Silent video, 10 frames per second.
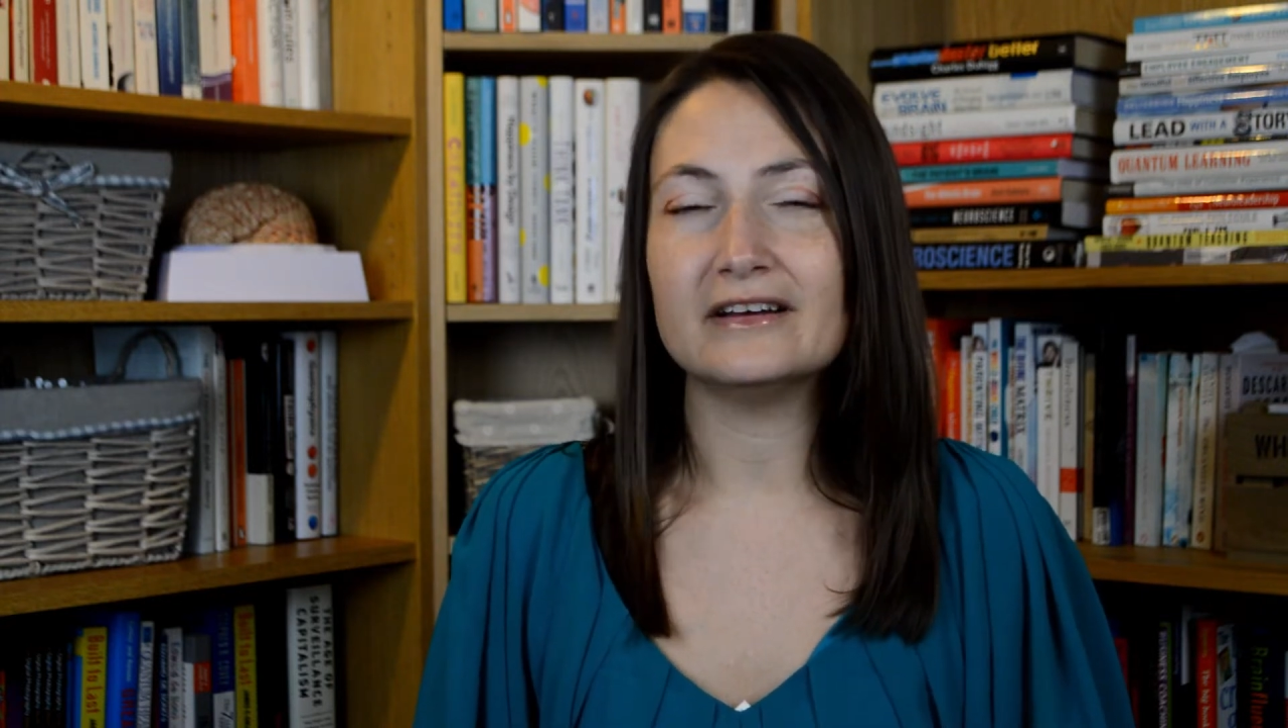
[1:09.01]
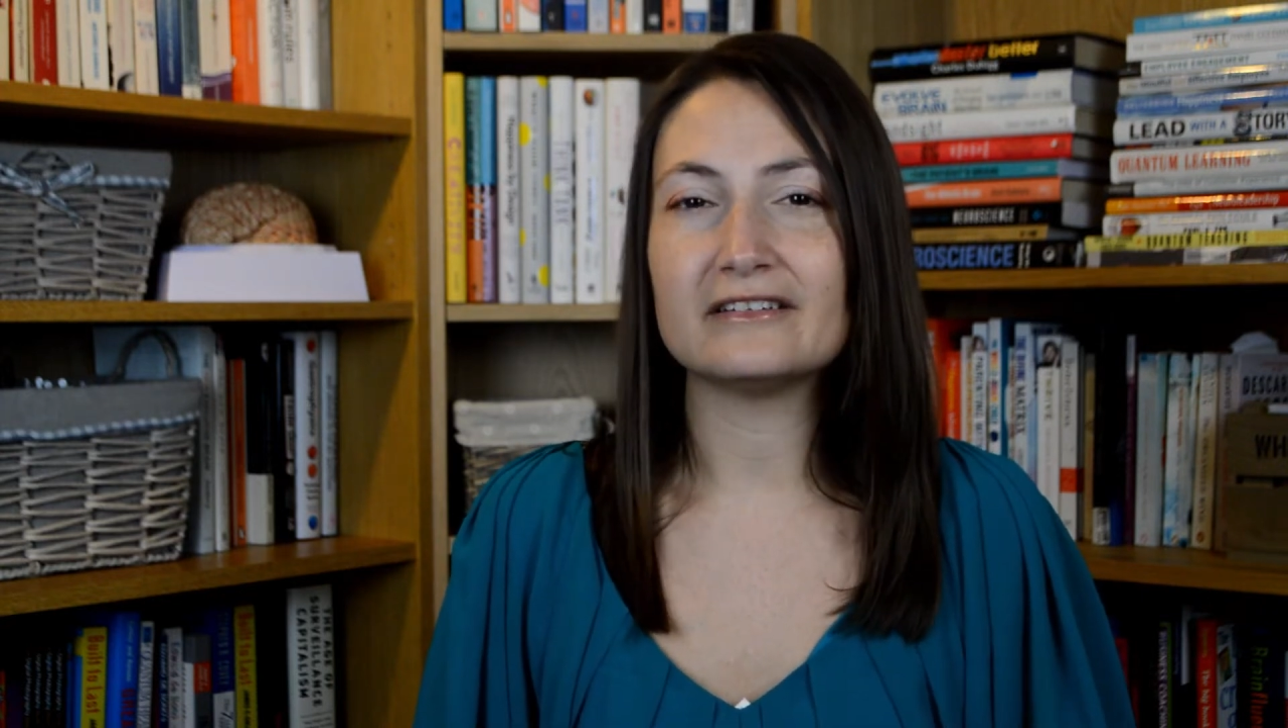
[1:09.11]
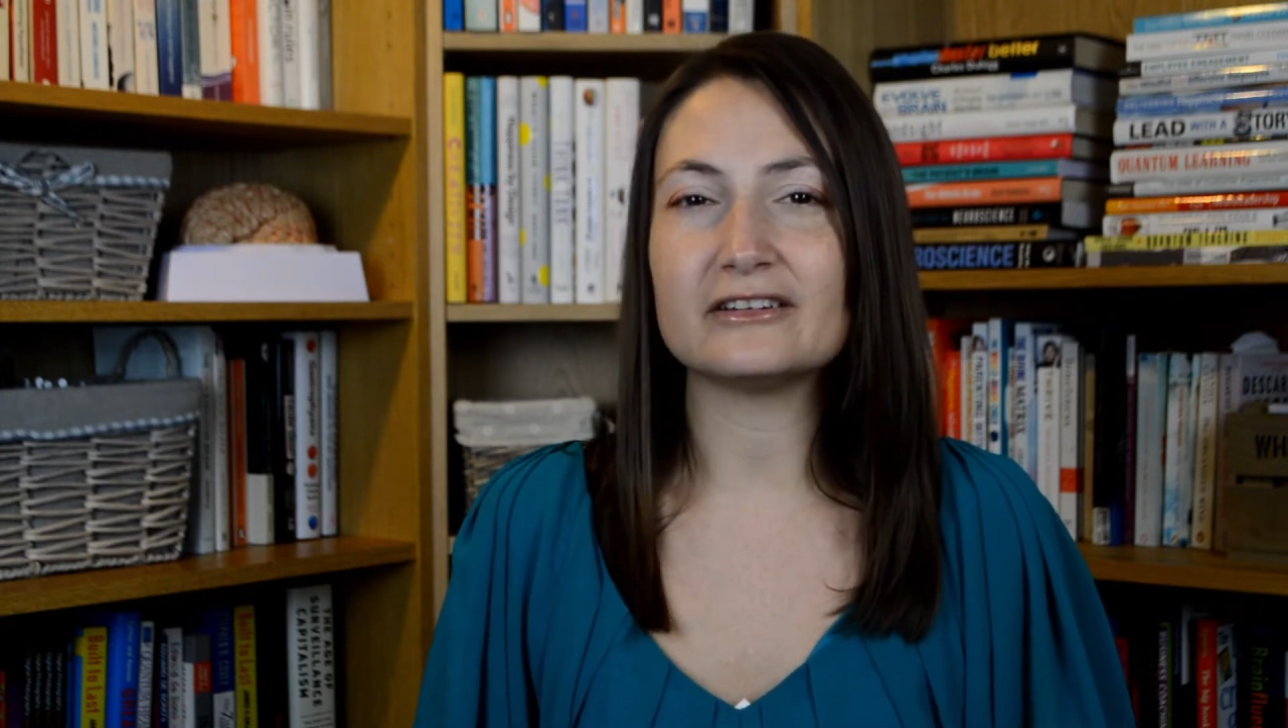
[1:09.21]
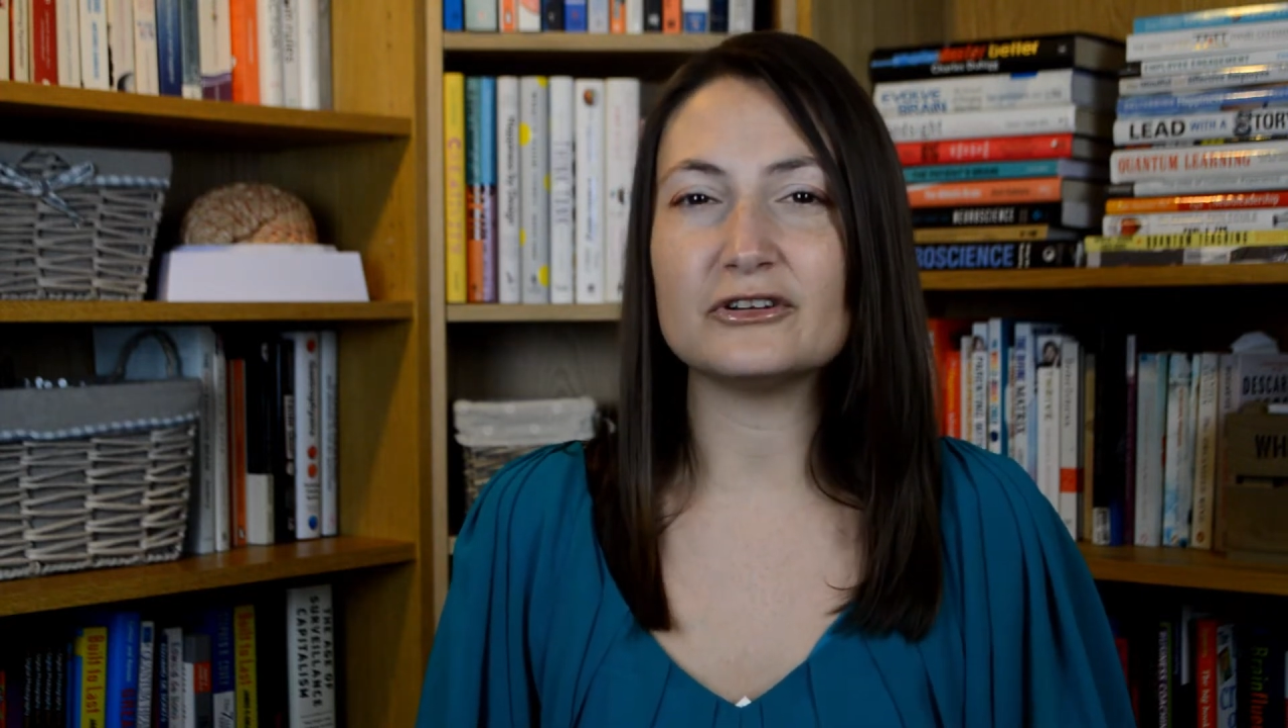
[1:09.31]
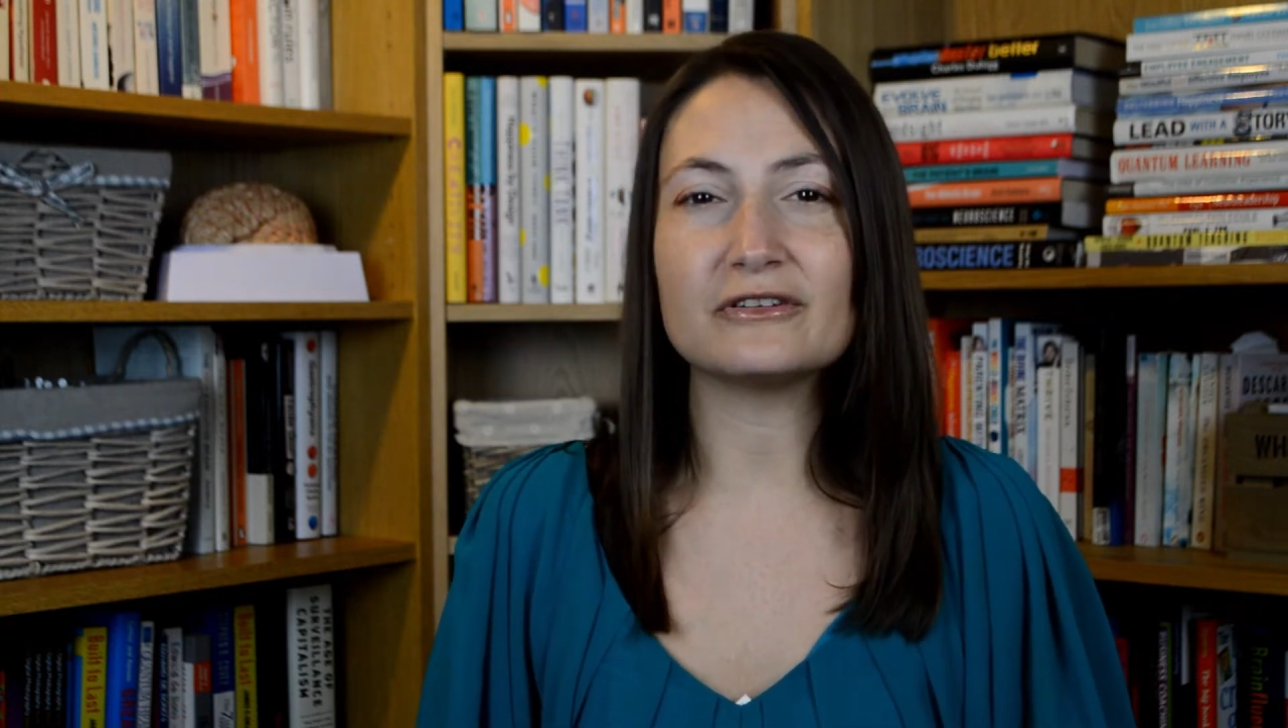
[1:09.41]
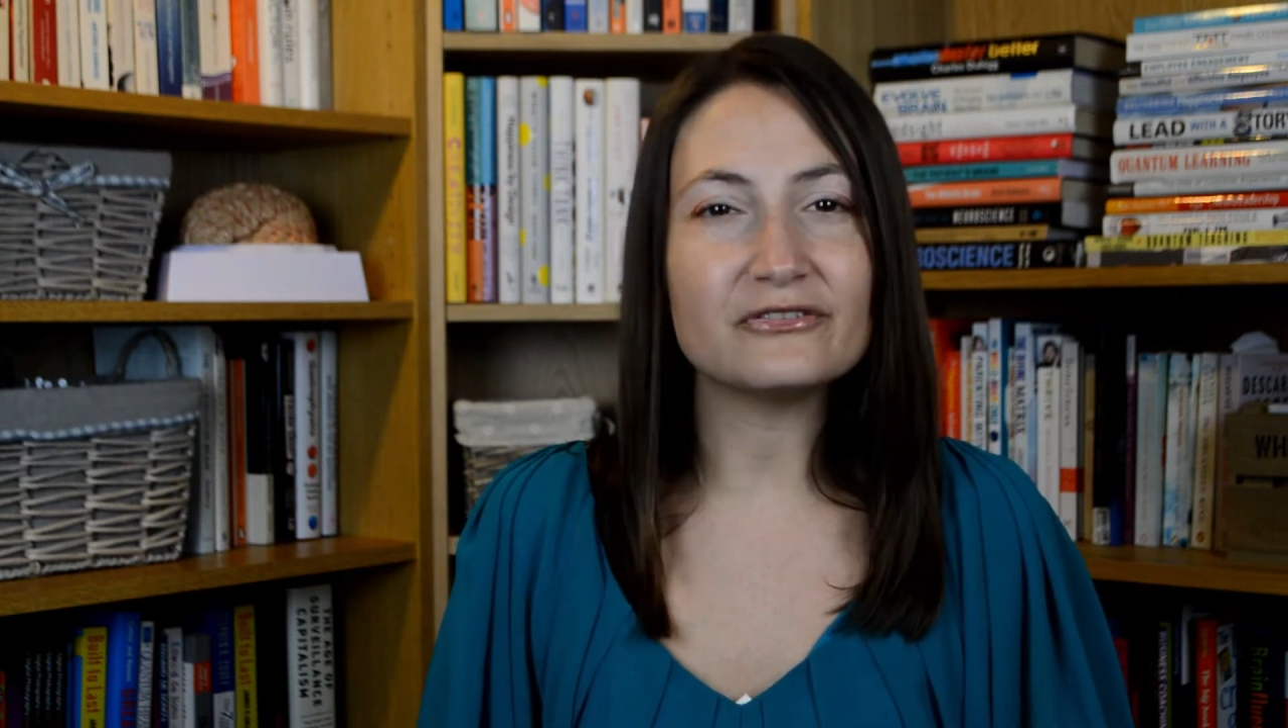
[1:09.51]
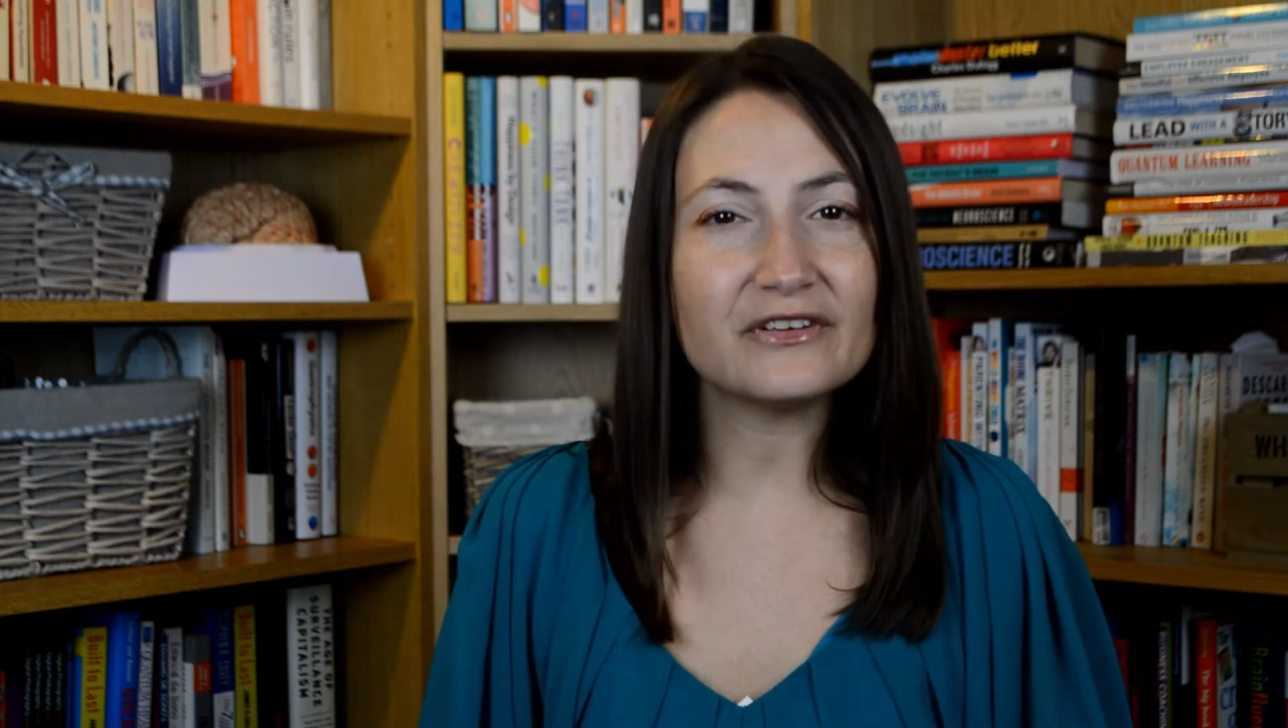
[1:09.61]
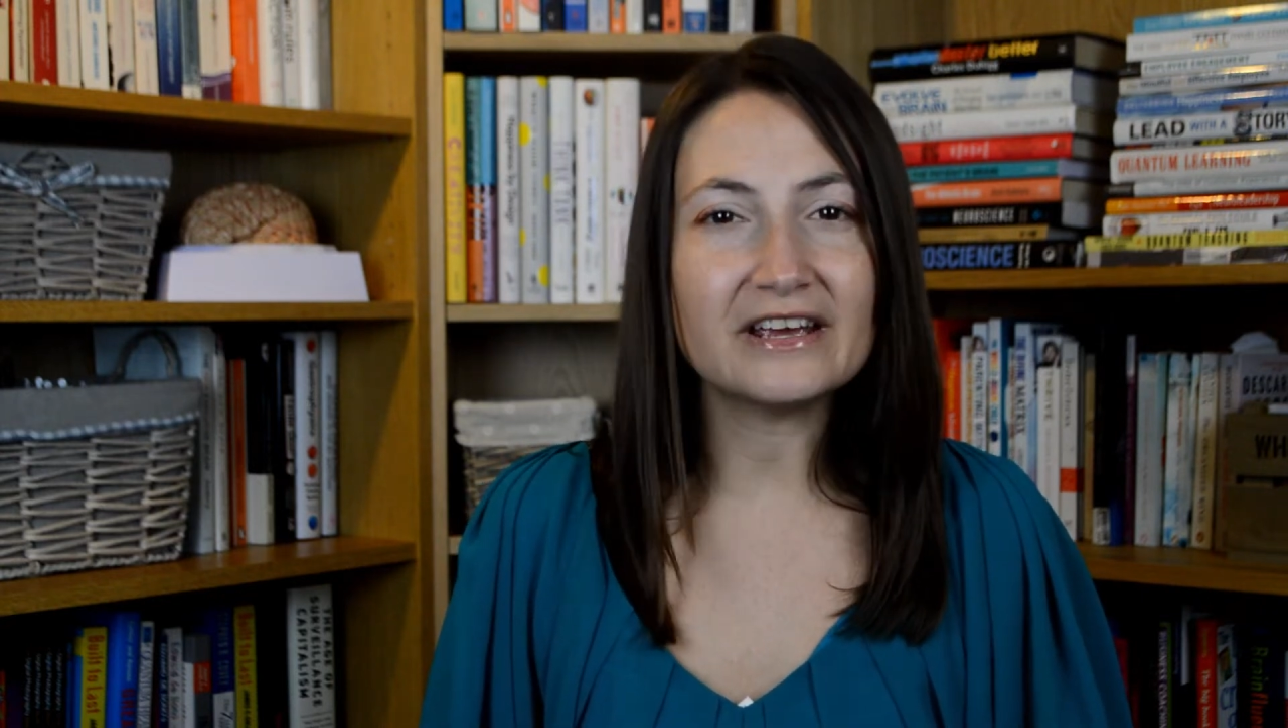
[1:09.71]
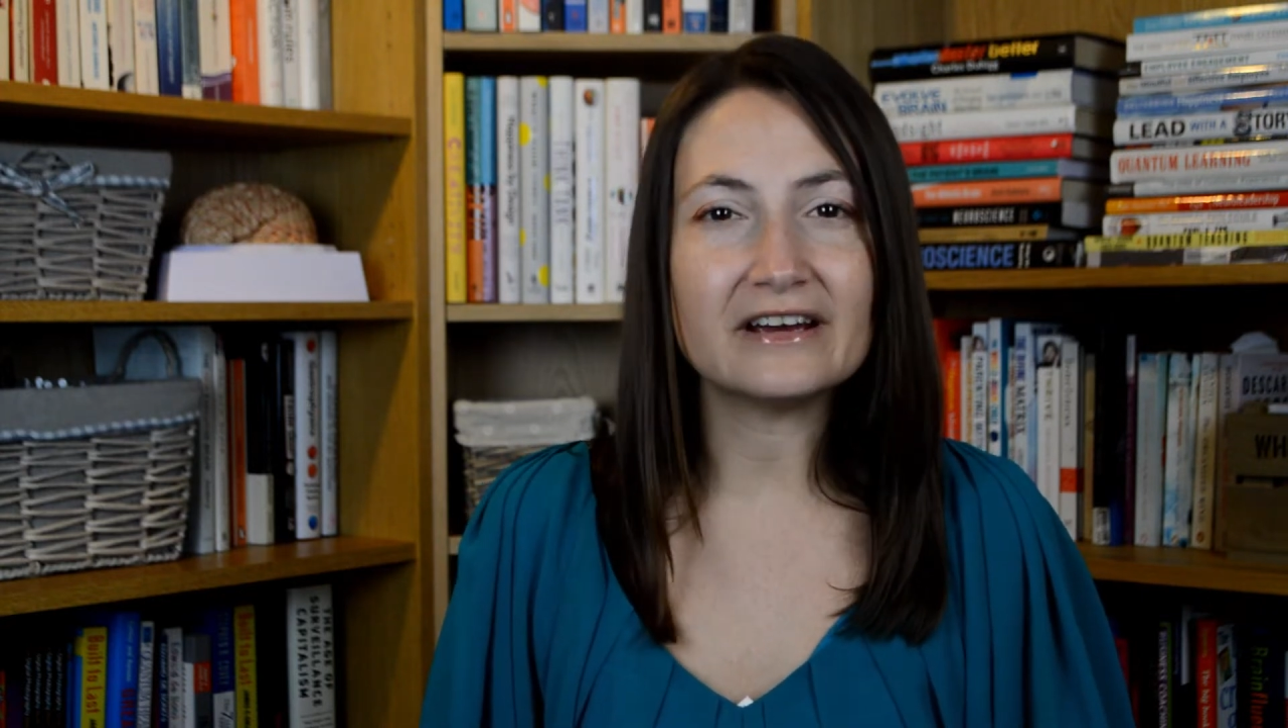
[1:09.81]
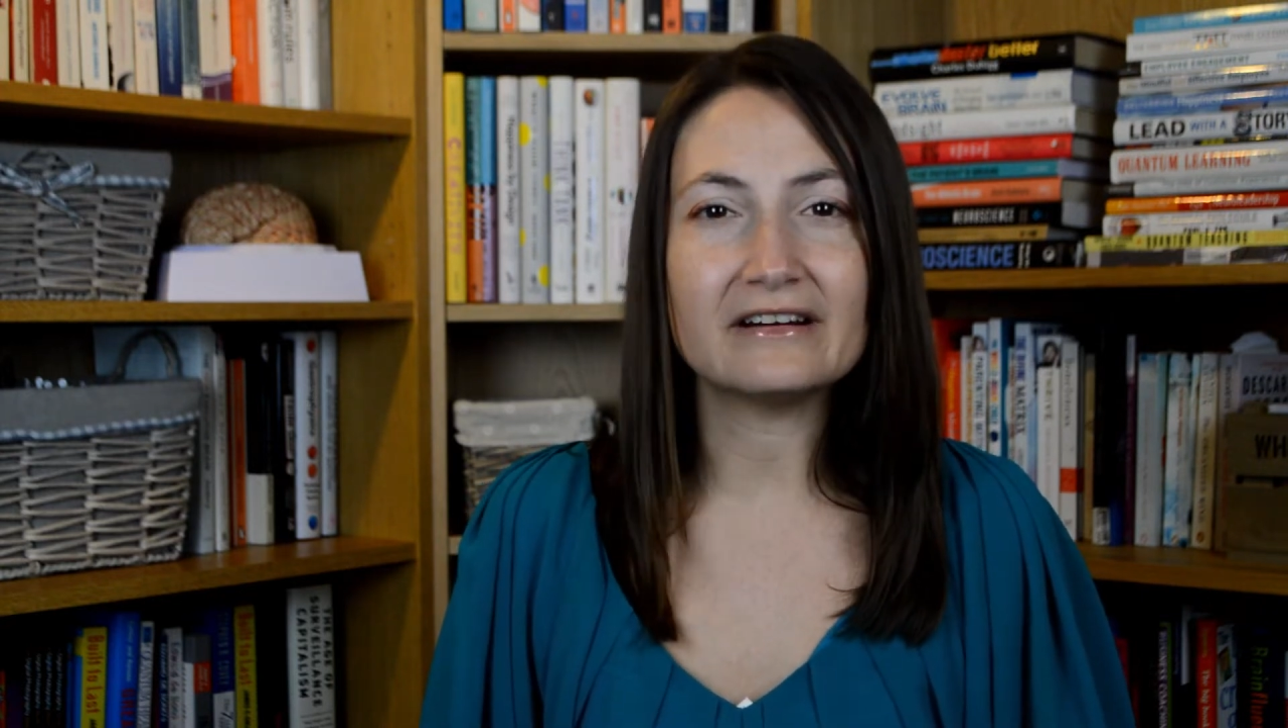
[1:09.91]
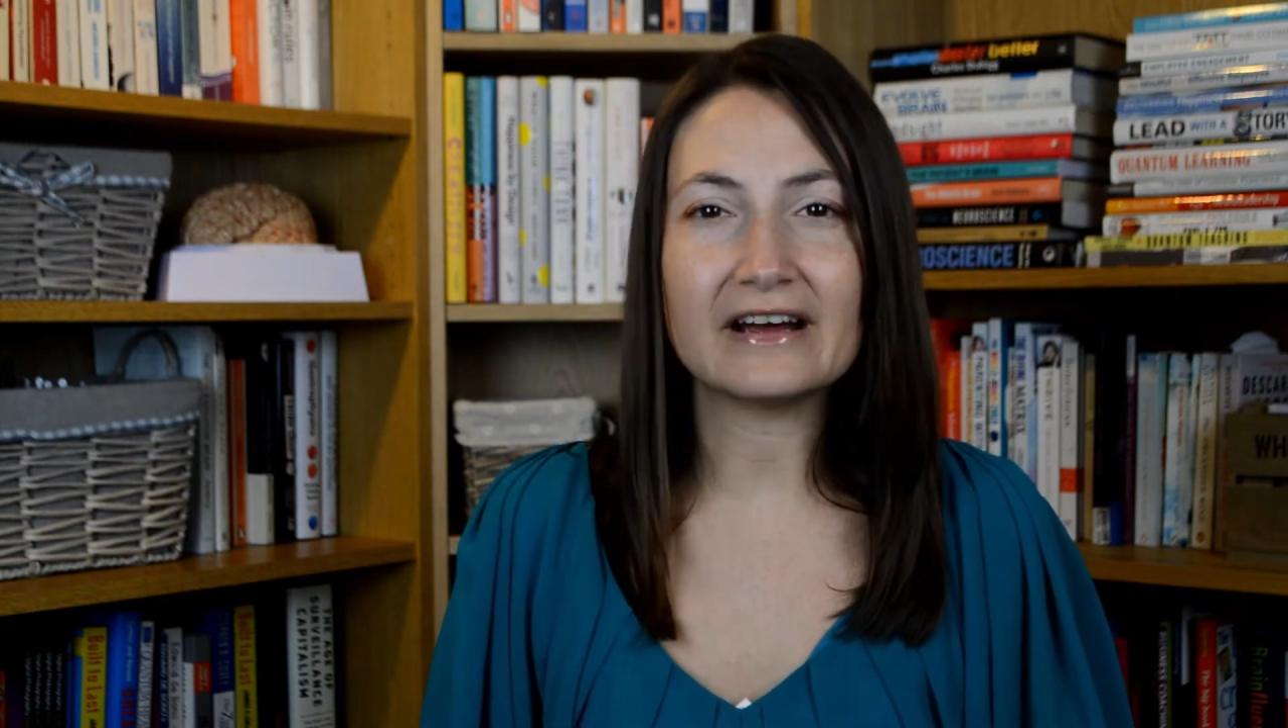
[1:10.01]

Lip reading: such as fear,